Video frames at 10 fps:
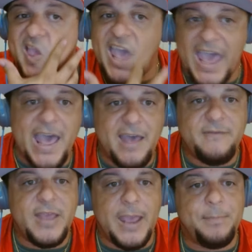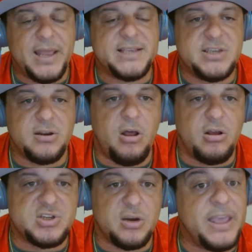have a place here
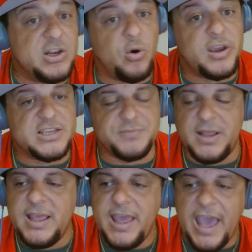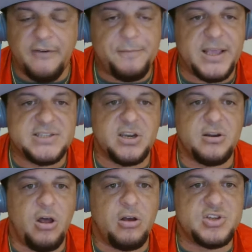long-term? And Corey Kispert have a place here
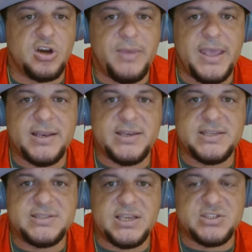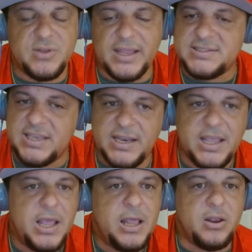long-term in D.C.? So, like I said,
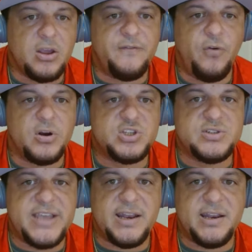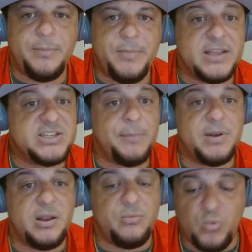looking forward to chatting it up and chopping
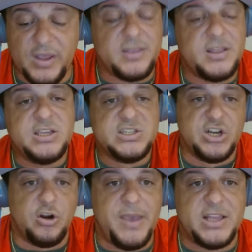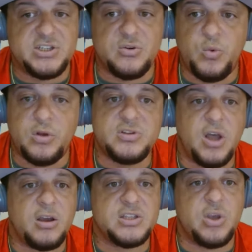it up with General Manager Will
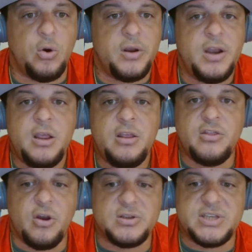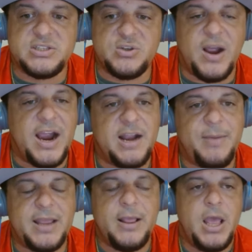Dawkins on Thursday. So, all right,
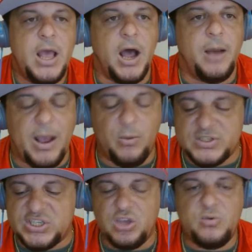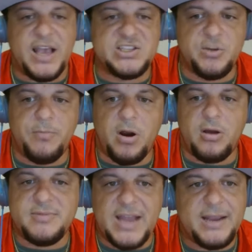everybody. I will see you guys tomorrow
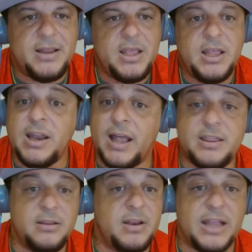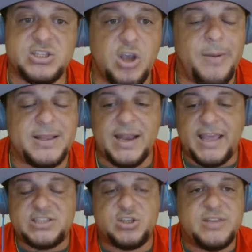night. A lot to talk about
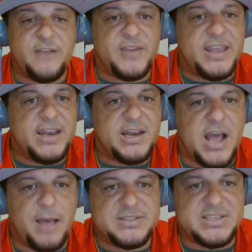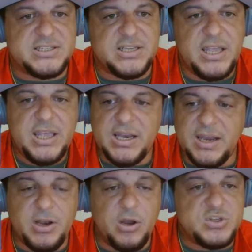tonight. So, definitely get in the comment section. Let
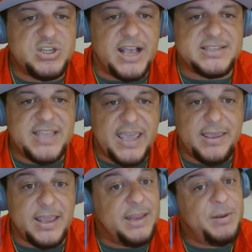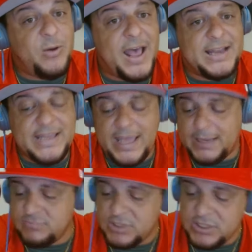me know what you guys think. And let me know how I did.
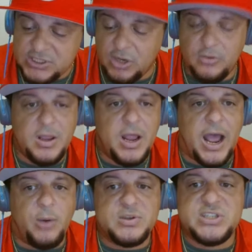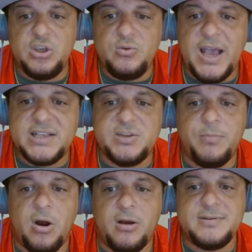So, I will see you guys
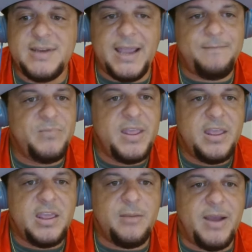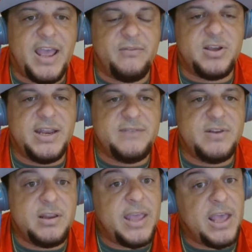tomorrow night. Everybody have a good
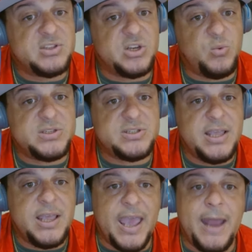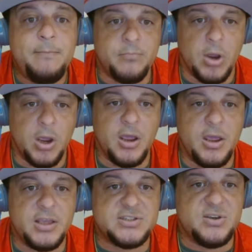evening. Hail to the Wizards. And
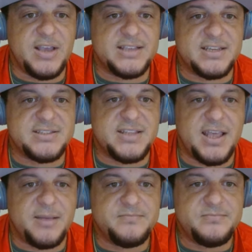peace. See you guys next time.